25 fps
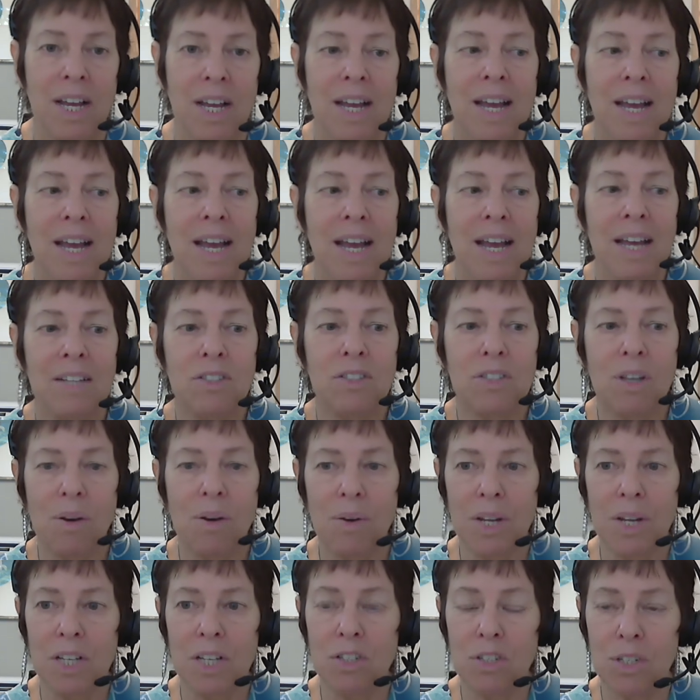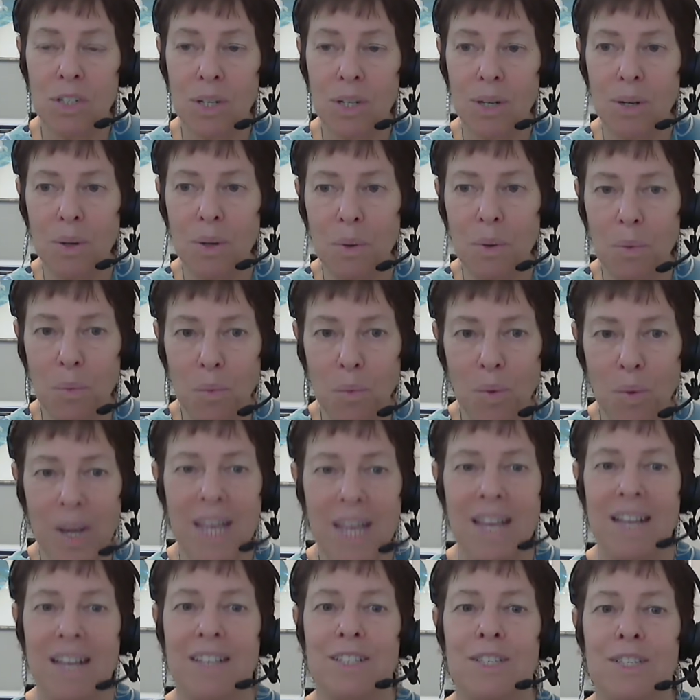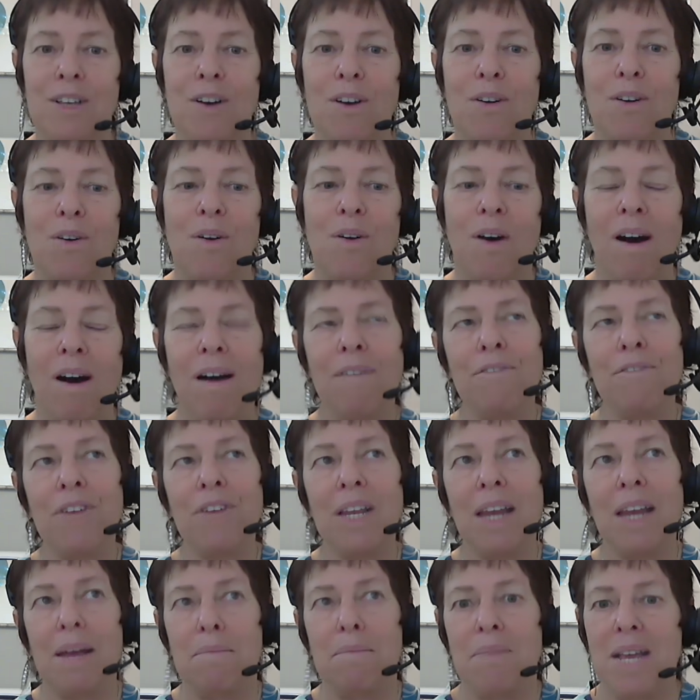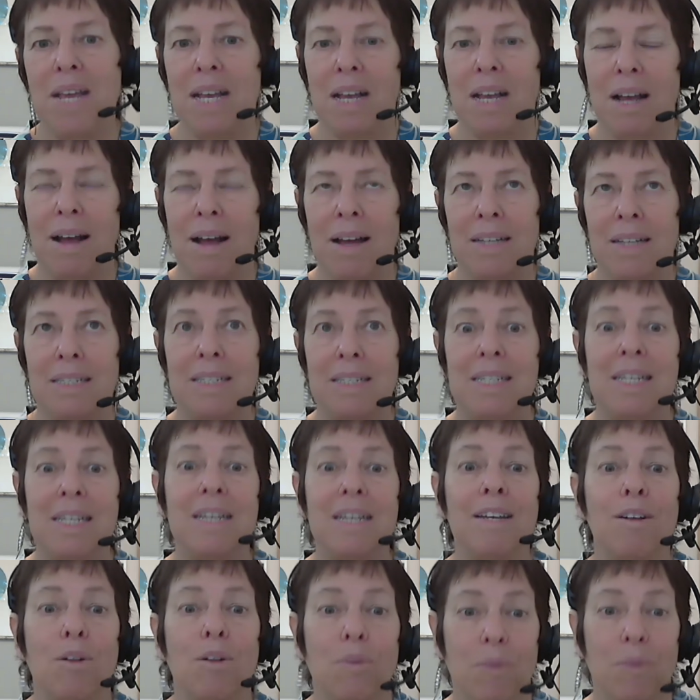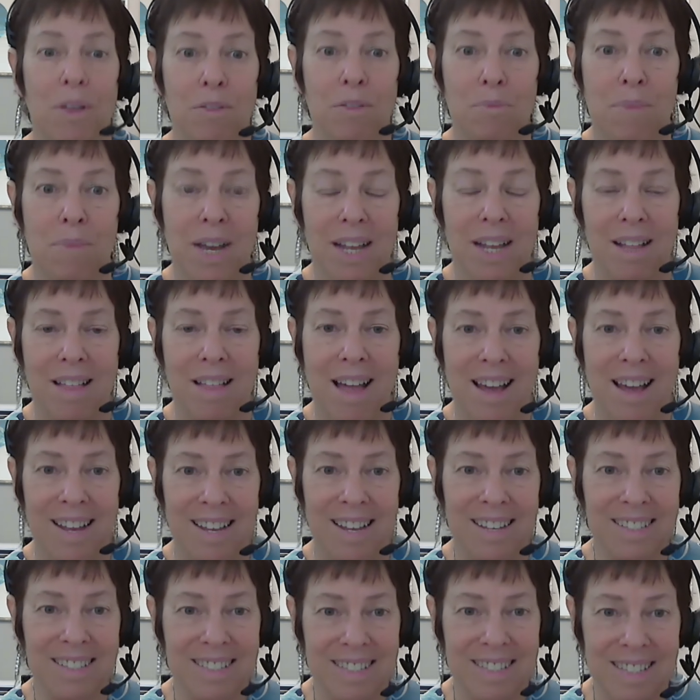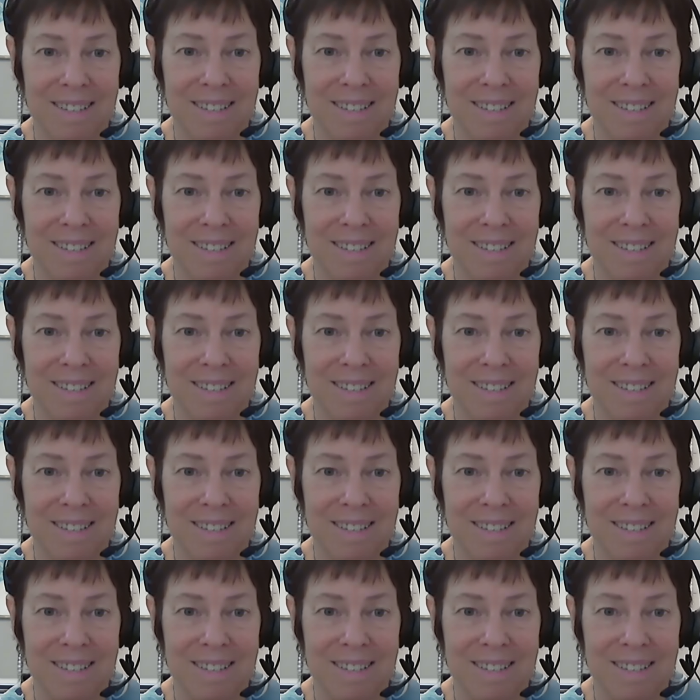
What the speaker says: And so in 2 weeks, so often I make a deal with my clients,